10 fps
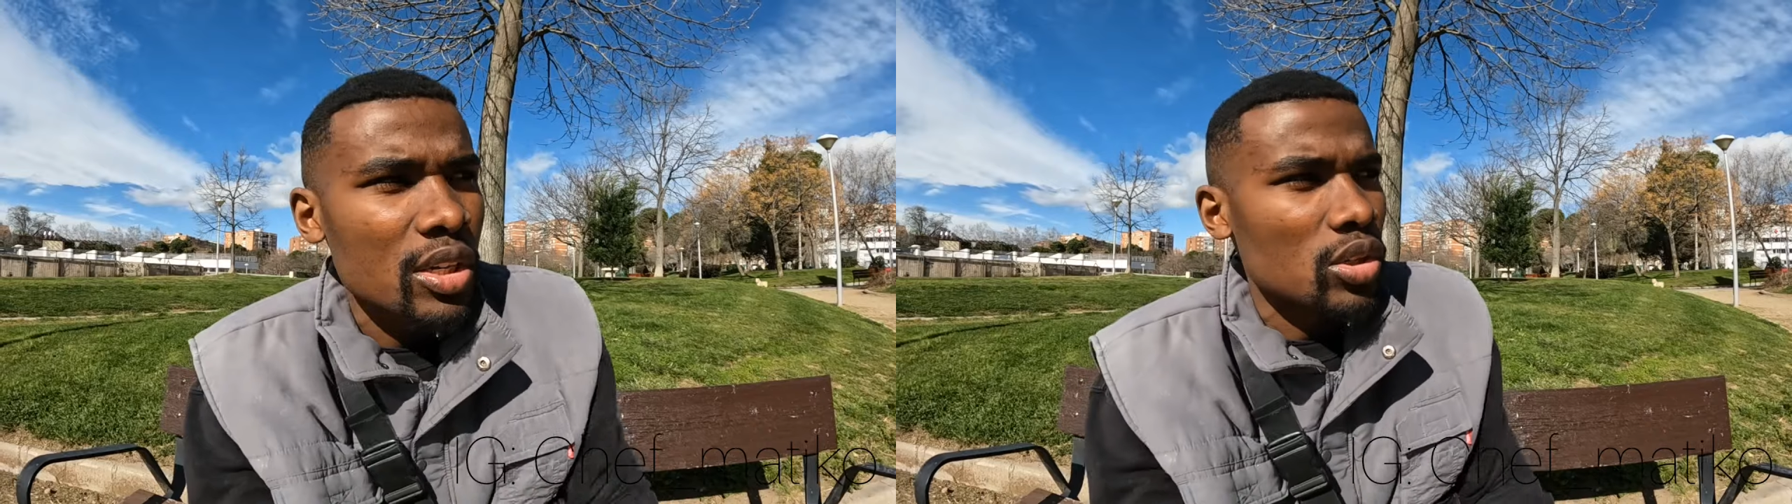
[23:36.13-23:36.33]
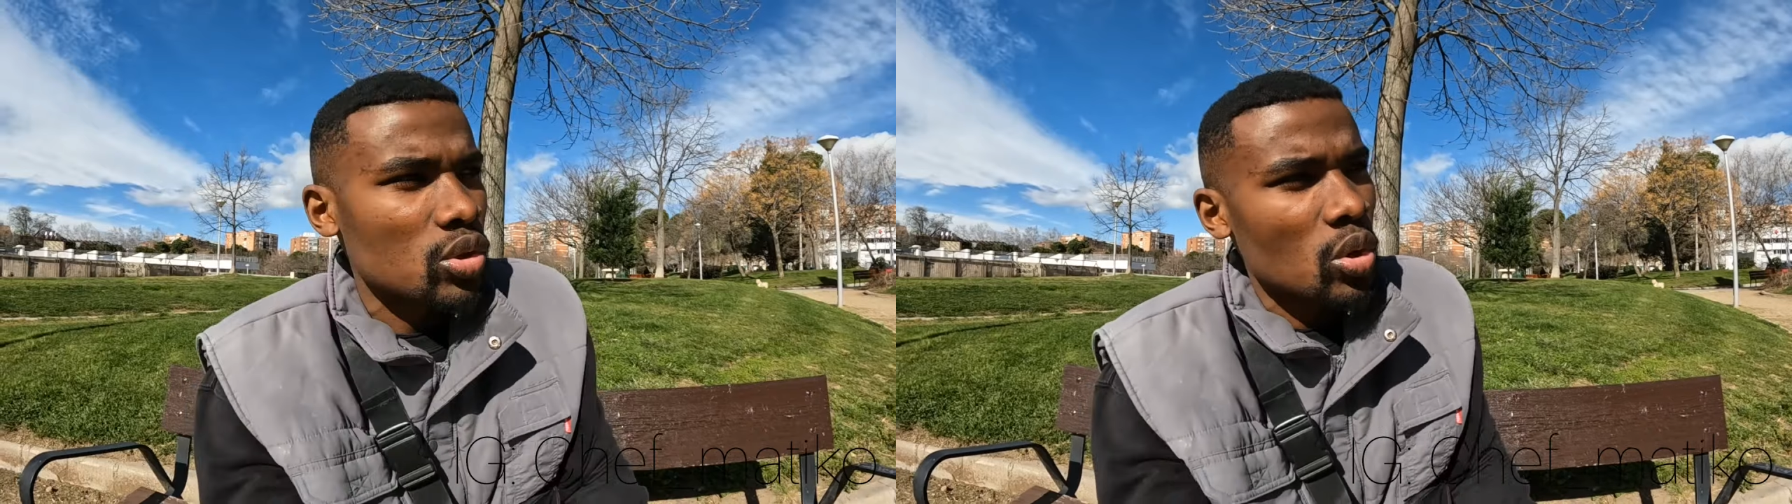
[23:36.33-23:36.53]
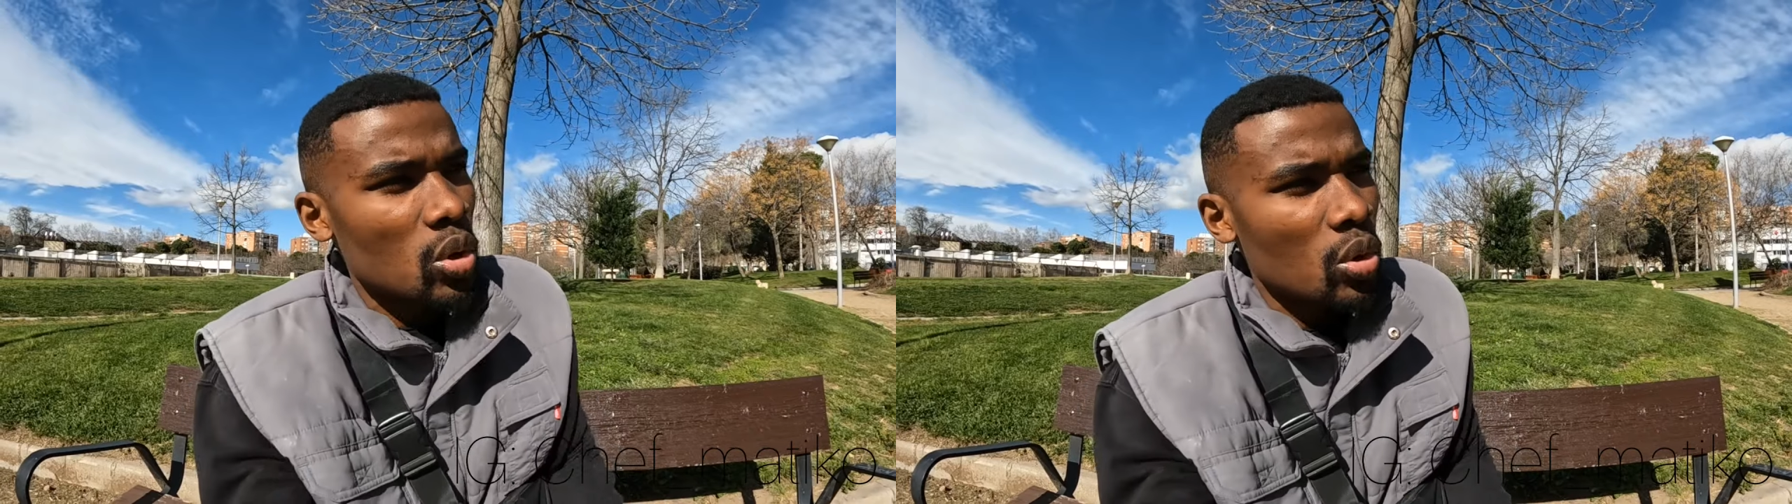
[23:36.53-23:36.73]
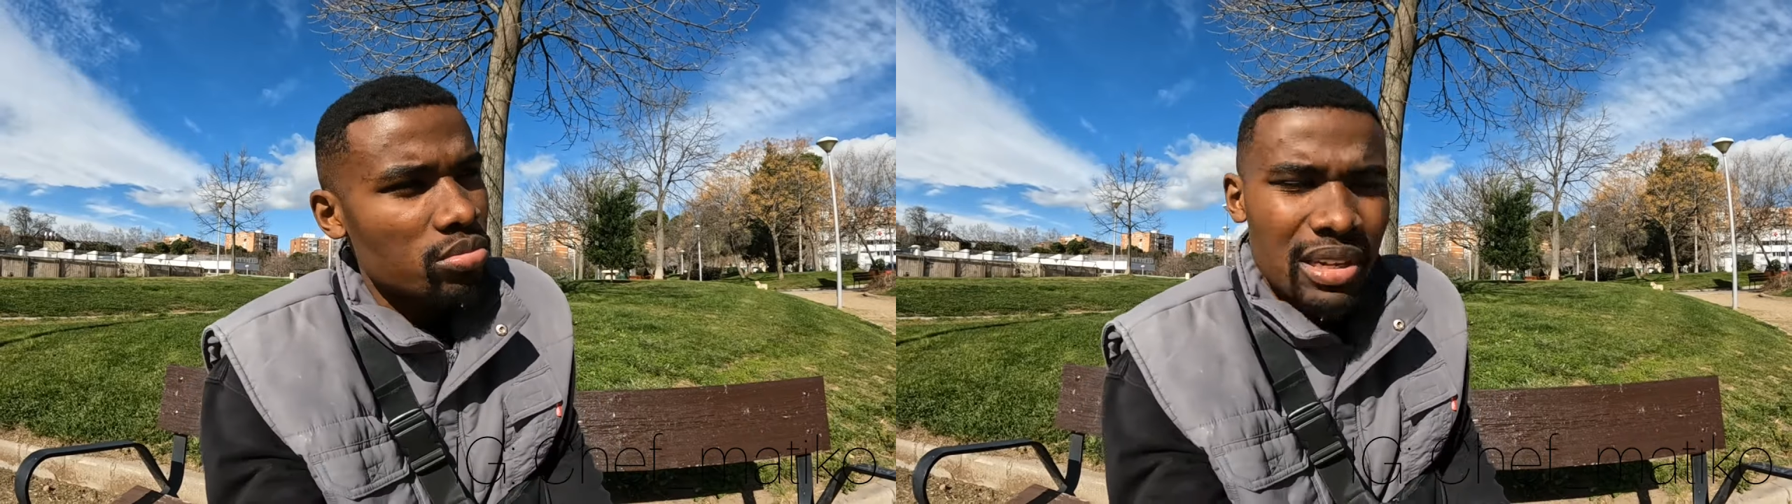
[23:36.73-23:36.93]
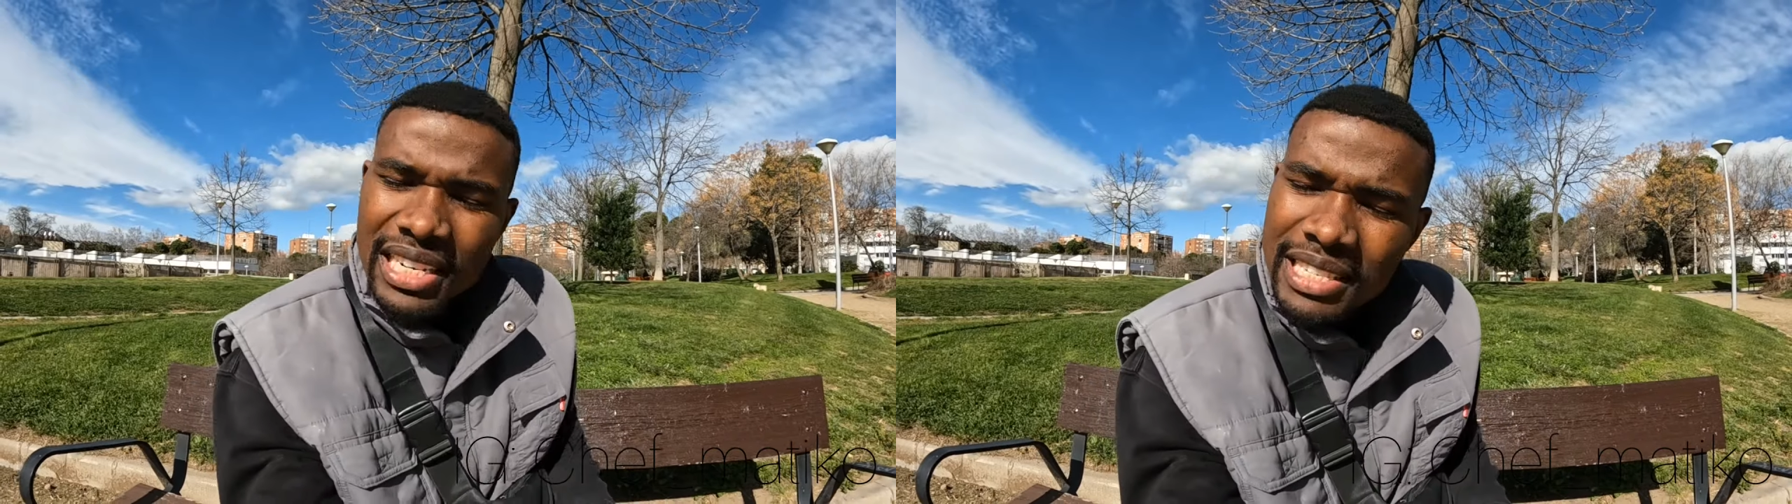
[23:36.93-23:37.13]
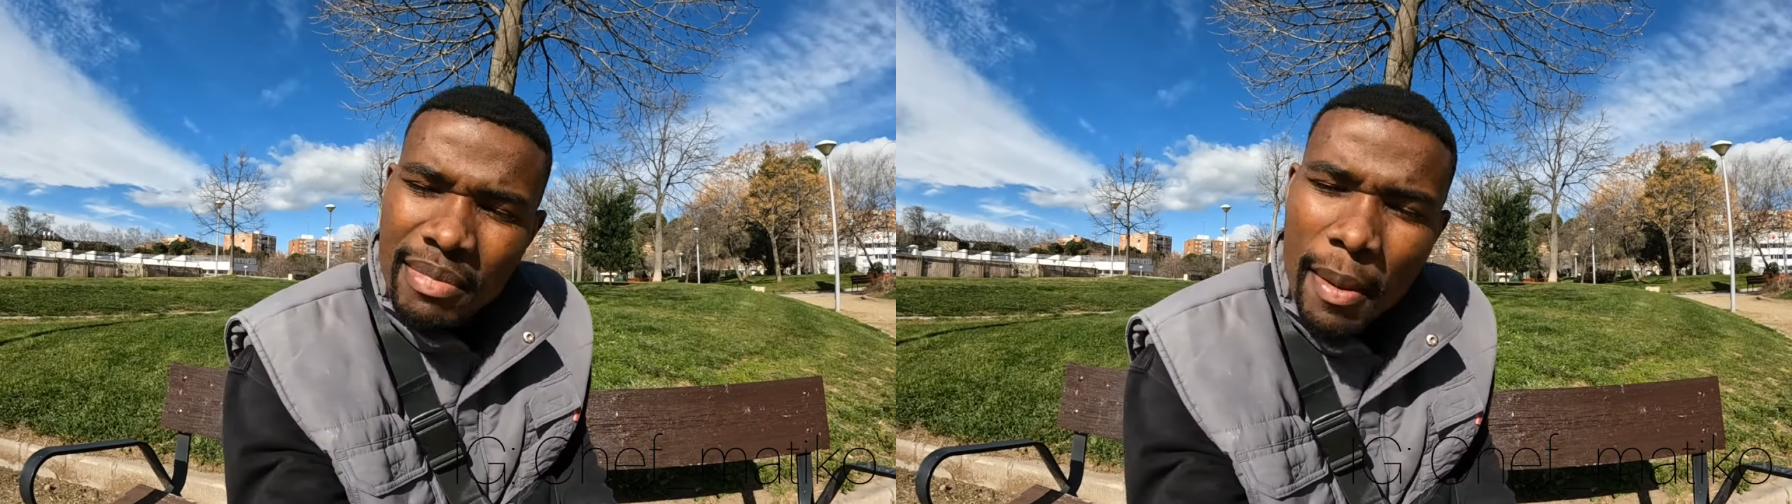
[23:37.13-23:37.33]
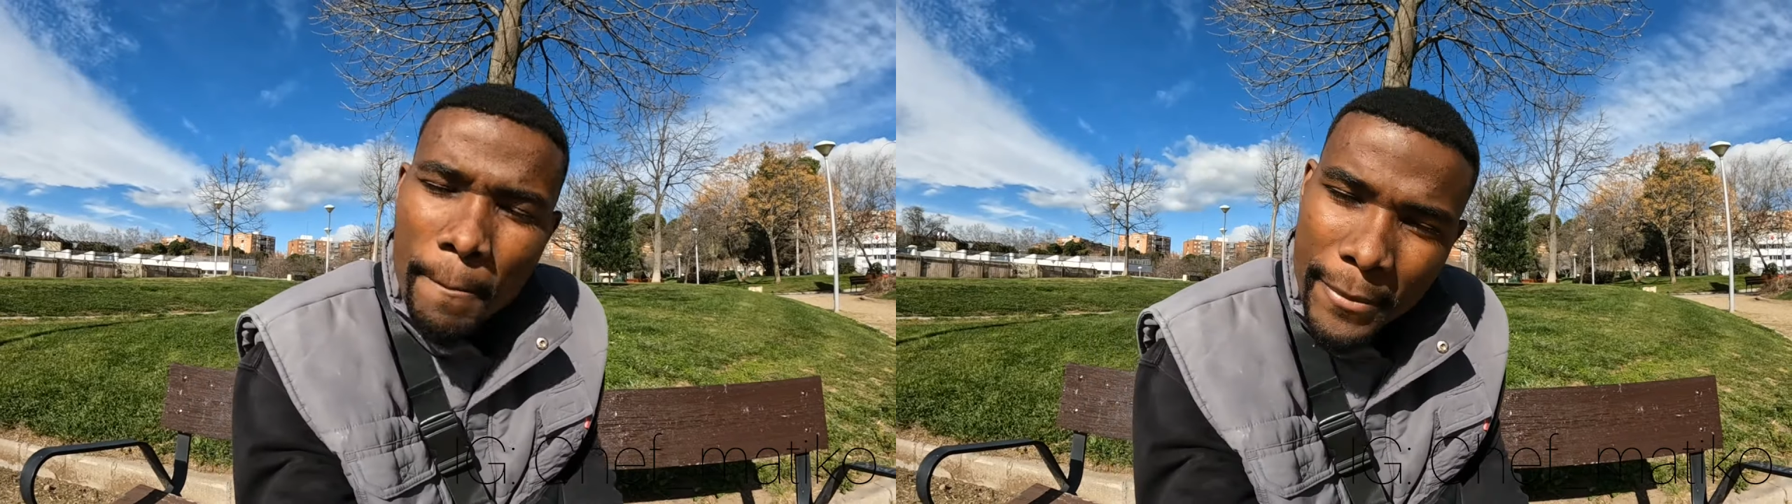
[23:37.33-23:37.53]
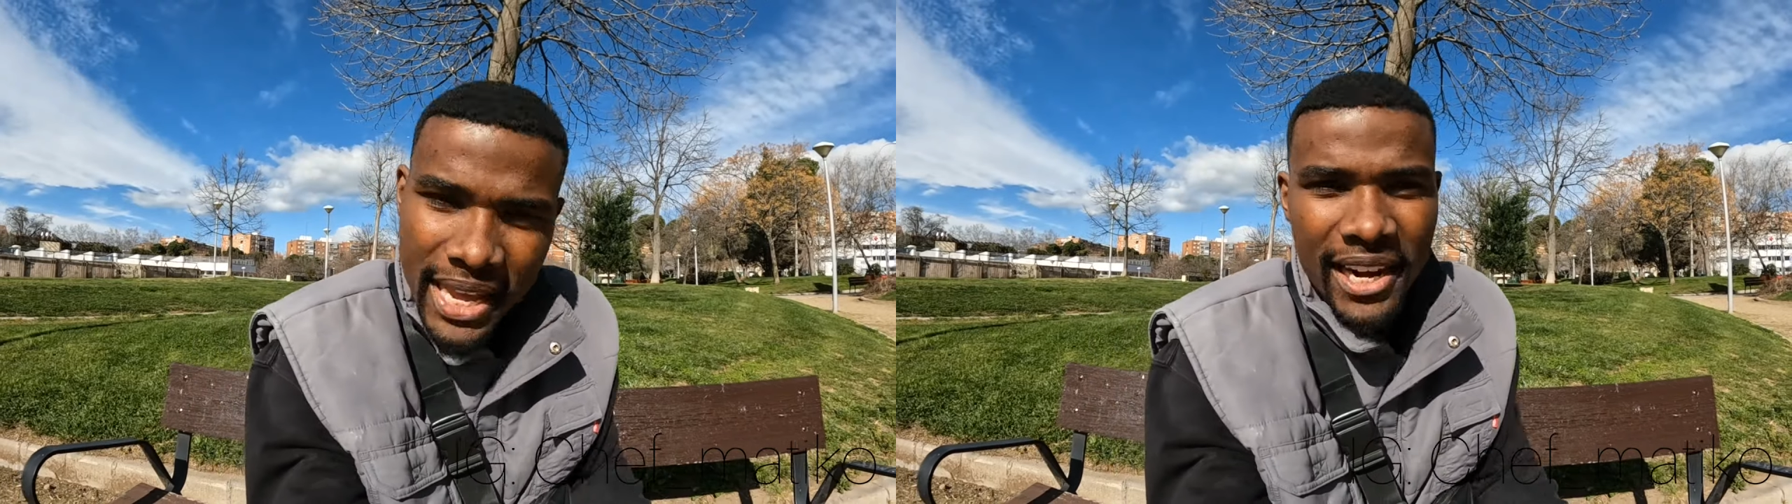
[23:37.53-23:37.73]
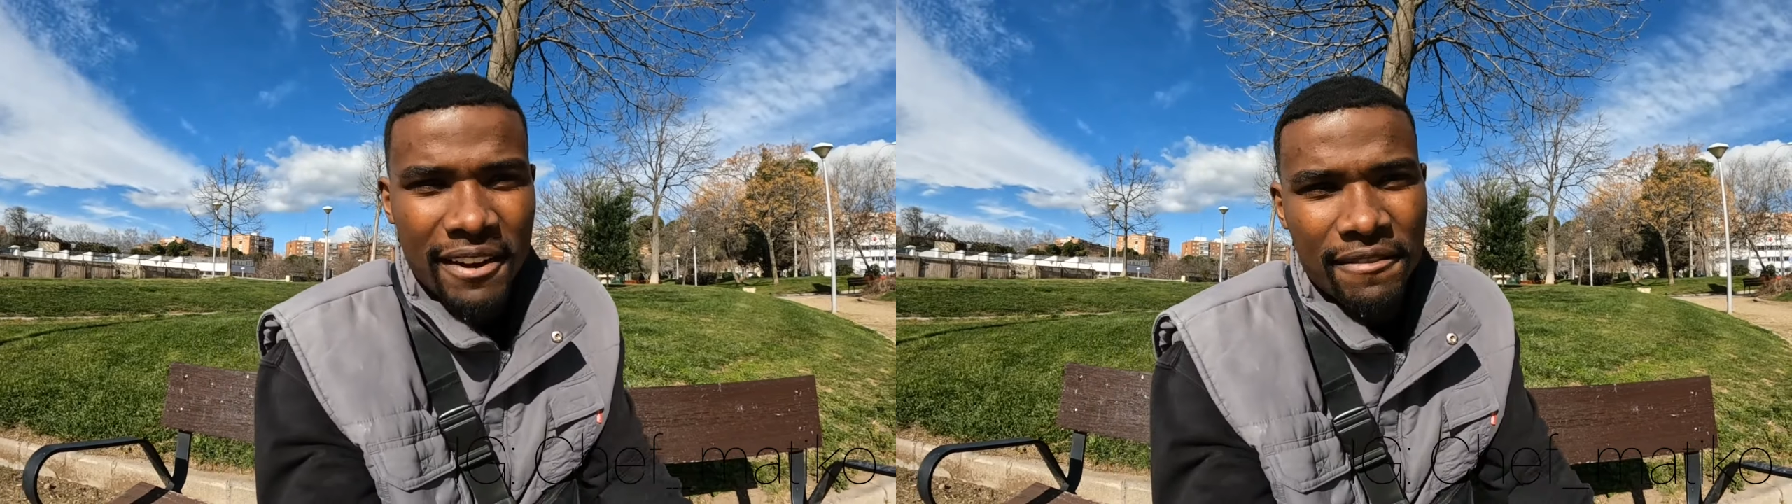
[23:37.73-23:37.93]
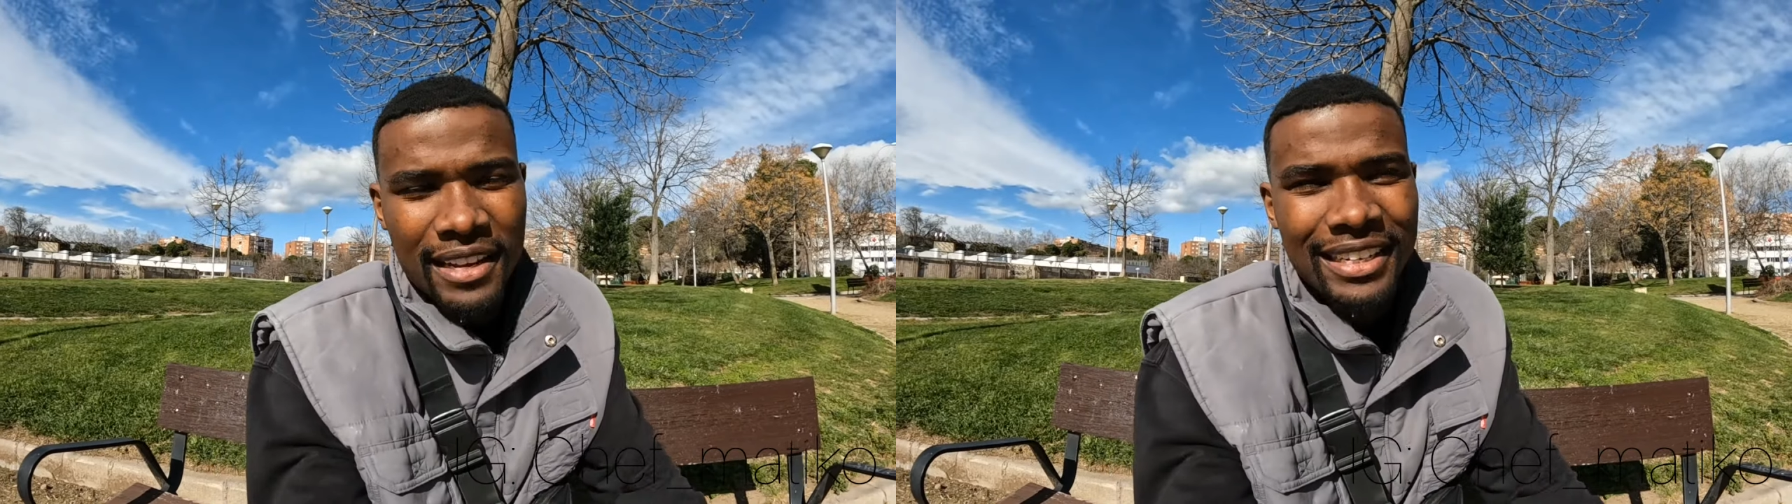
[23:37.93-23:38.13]
So that is my big
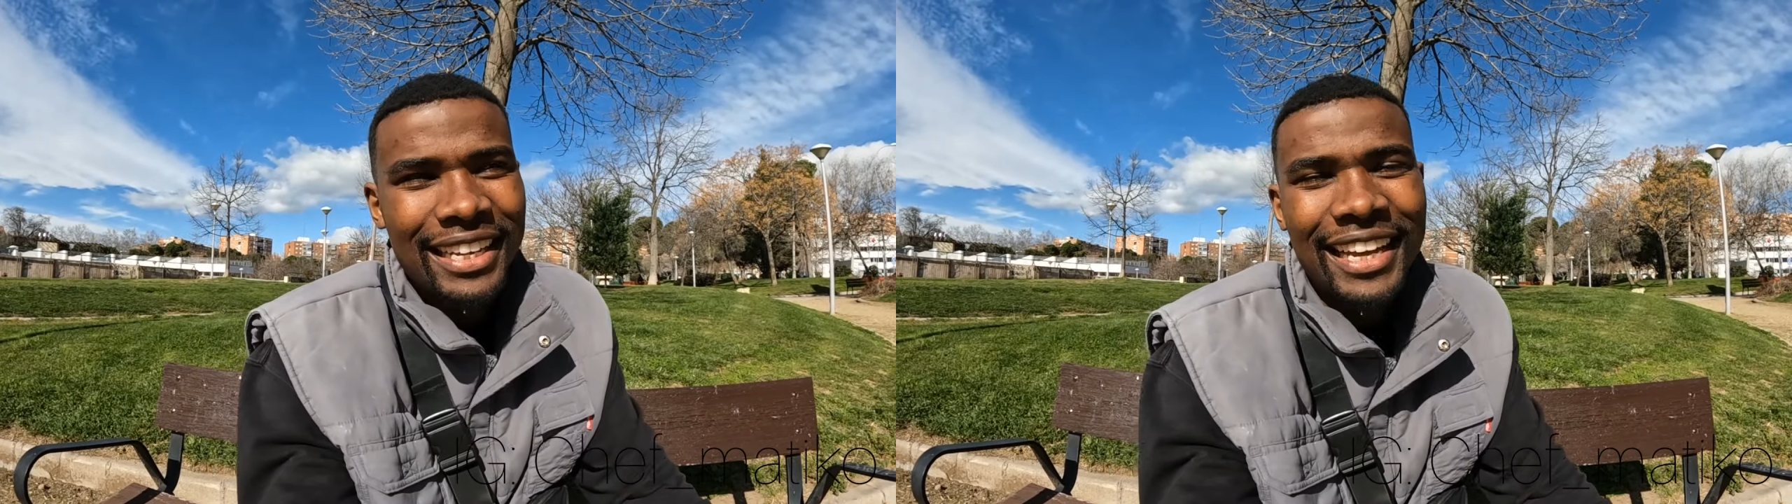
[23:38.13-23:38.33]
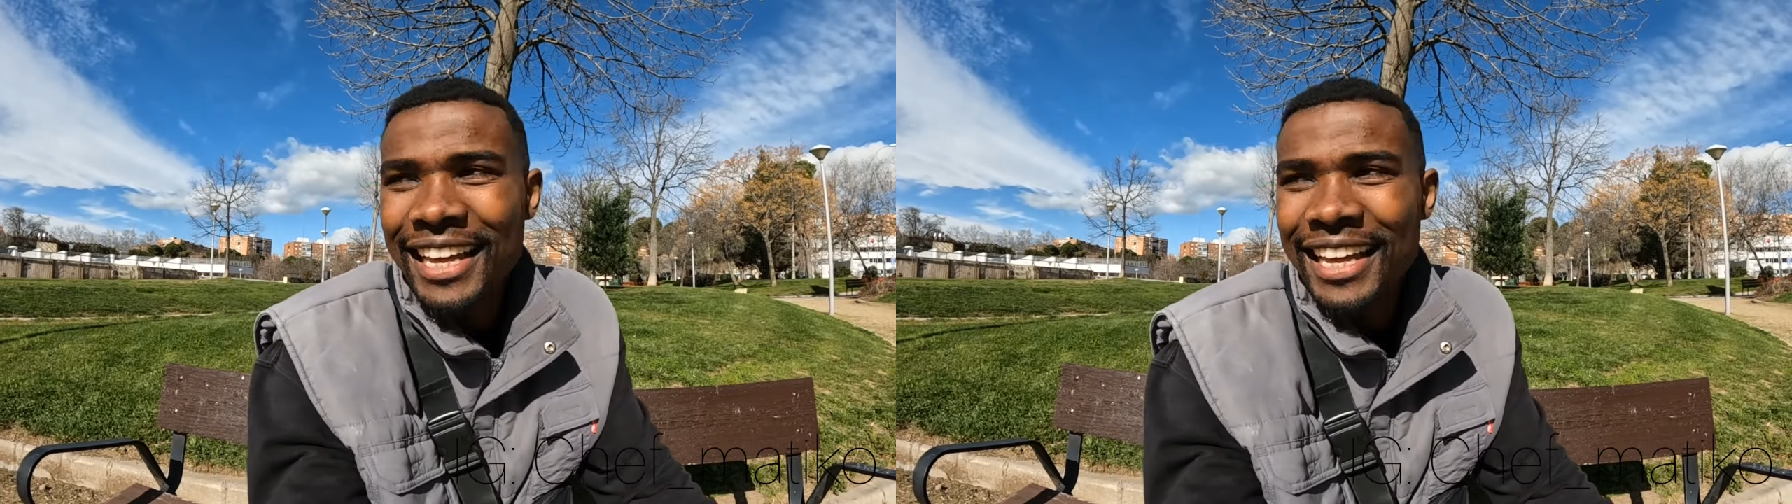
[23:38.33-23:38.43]
reveal.